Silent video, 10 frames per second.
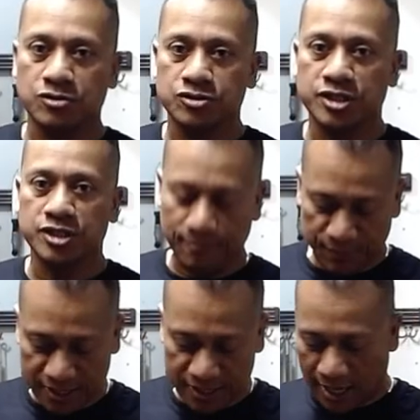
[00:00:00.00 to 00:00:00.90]
you can't
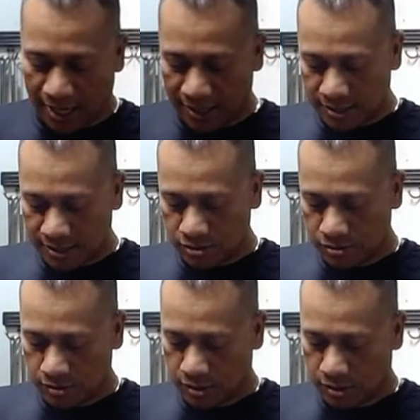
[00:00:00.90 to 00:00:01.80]
beat garlic.
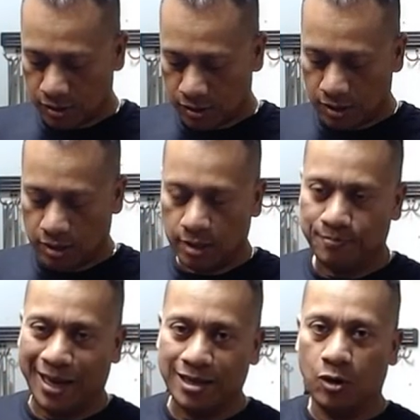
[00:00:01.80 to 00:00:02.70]

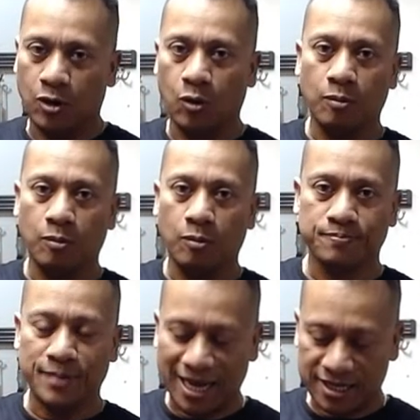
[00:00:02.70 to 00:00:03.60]
Buy a whole
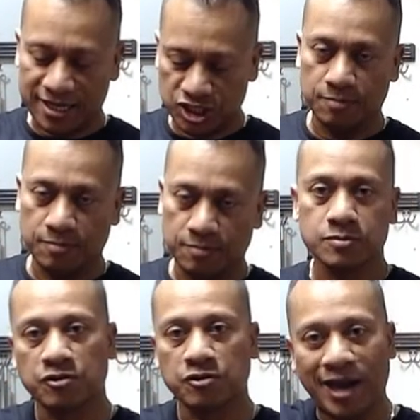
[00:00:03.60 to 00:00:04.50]
package of them,
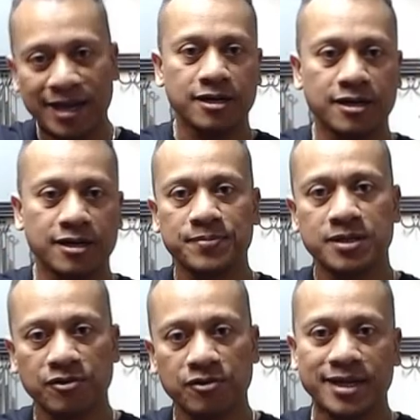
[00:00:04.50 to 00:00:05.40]
grind it up in a
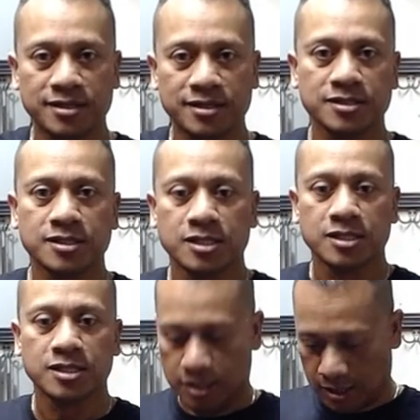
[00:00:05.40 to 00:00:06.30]
grinder.
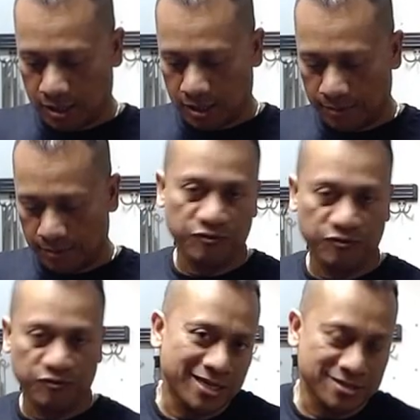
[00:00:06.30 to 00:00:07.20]
Uh,
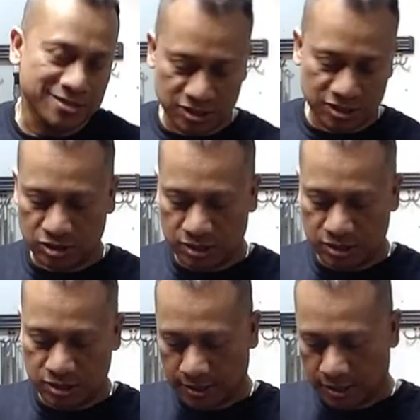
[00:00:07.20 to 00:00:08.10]
food Just,
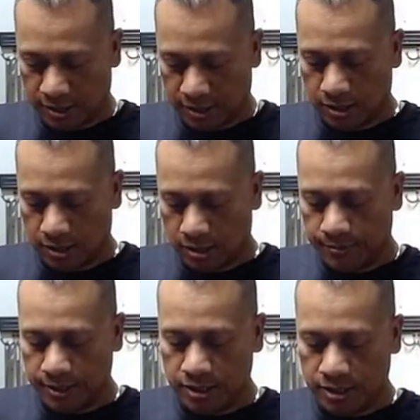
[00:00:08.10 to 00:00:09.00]
I
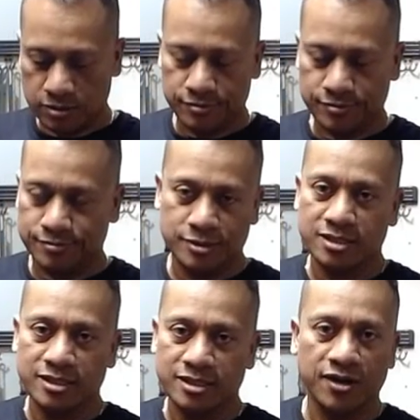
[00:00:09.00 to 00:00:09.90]
mean, there's
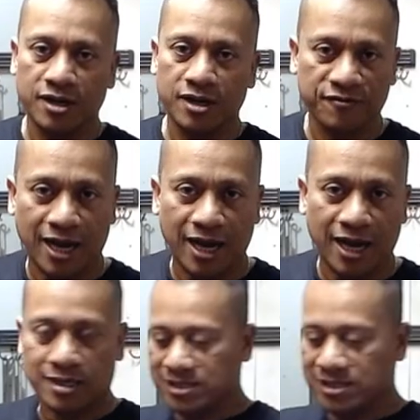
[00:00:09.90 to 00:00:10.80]
never enough garlic.
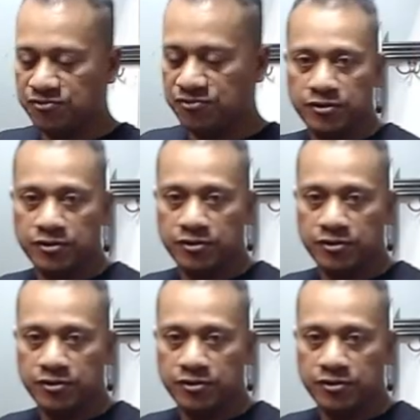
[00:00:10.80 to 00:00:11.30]
Garlic's really good for